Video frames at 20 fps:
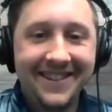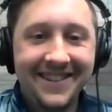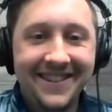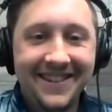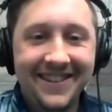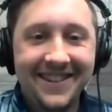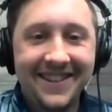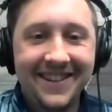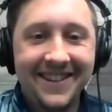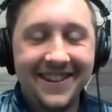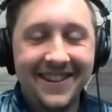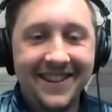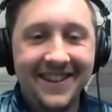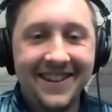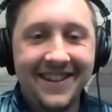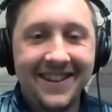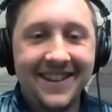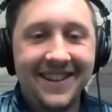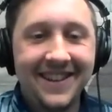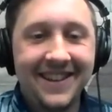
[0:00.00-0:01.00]

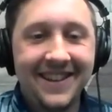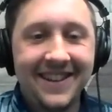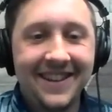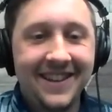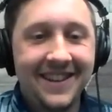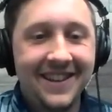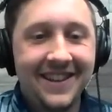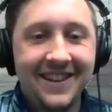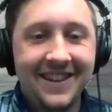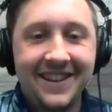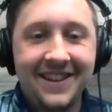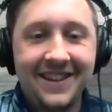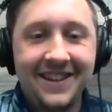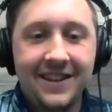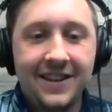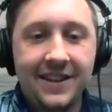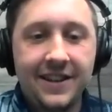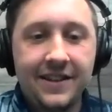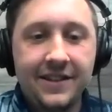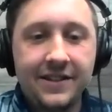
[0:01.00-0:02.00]

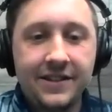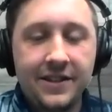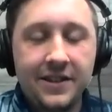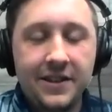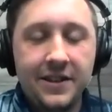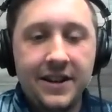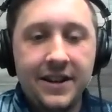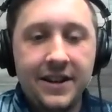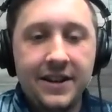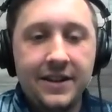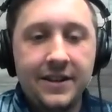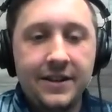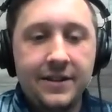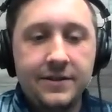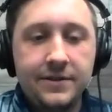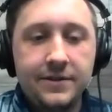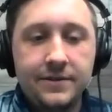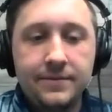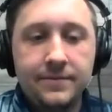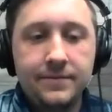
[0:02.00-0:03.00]

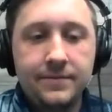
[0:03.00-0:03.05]
The person shown says nothing.